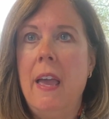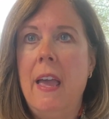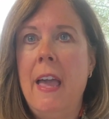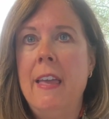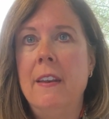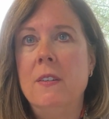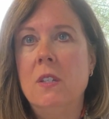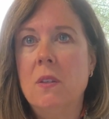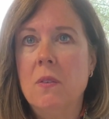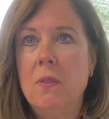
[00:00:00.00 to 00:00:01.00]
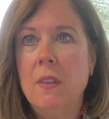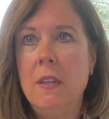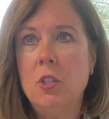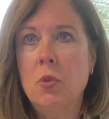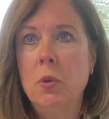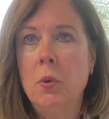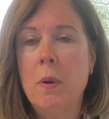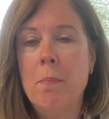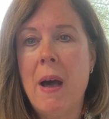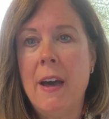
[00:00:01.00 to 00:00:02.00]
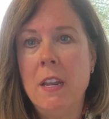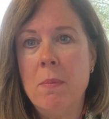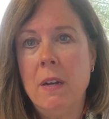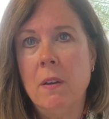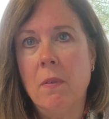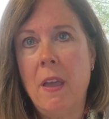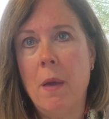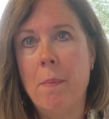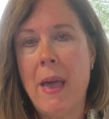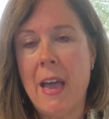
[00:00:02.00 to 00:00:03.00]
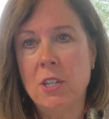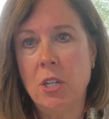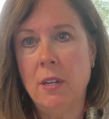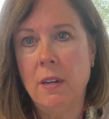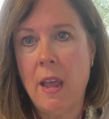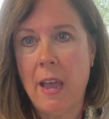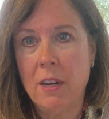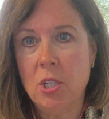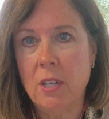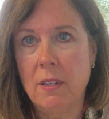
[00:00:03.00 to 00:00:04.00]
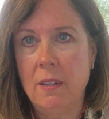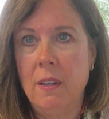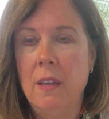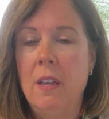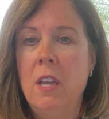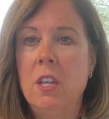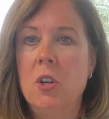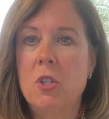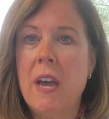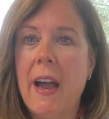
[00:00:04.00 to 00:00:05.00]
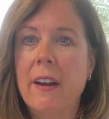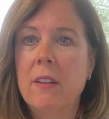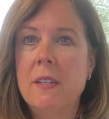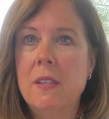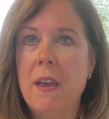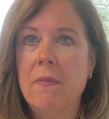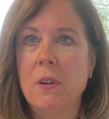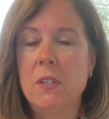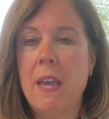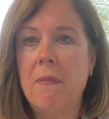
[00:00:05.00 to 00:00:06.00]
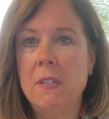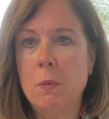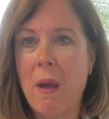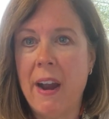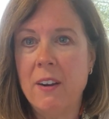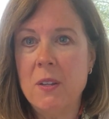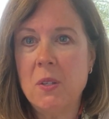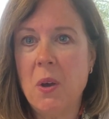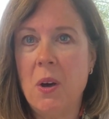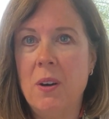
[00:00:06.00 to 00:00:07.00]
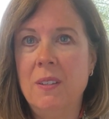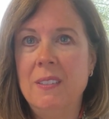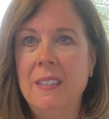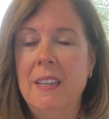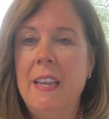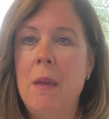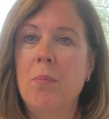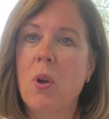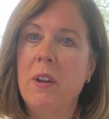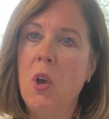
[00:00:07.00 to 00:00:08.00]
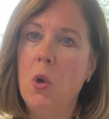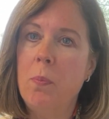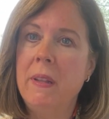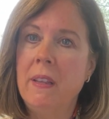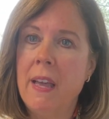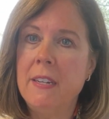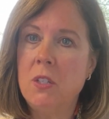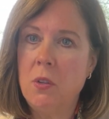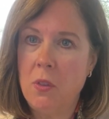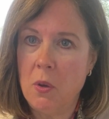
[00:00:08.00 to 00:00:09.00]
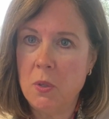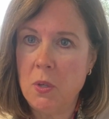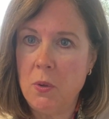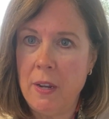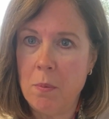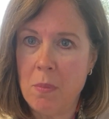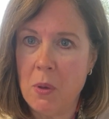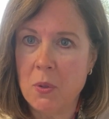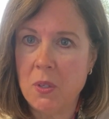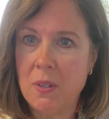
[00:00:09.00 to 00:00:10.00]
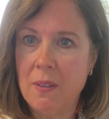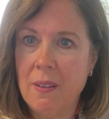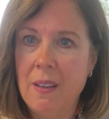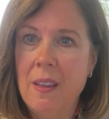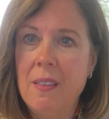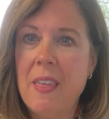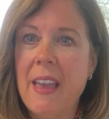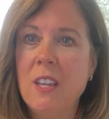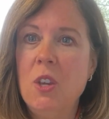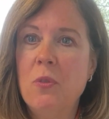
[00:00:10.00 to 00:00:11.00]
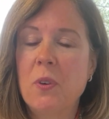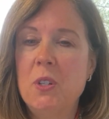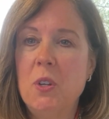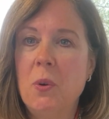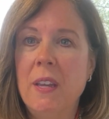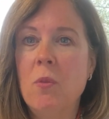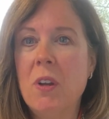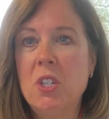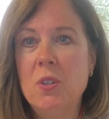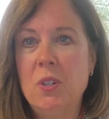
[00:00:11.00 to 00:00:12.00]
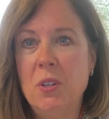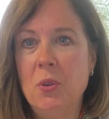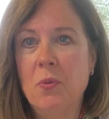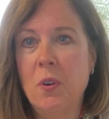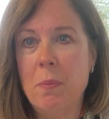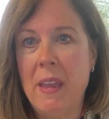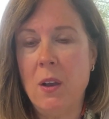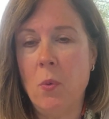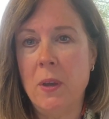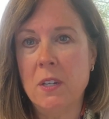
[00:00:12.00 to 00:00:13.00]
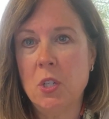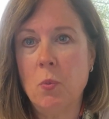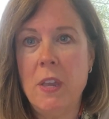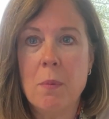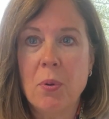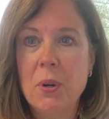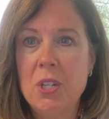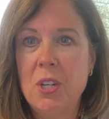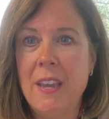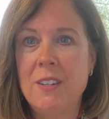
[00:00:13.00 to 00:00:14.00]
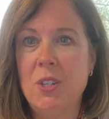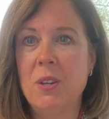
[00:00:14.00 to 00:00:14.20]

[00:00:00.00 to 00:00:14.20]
and the true embodiment of compassion and action. Your tireless efforts have inspired us all and brought hope and light to those who need it most. Thank you for doing what you do for Make-A-Wish. We appreciate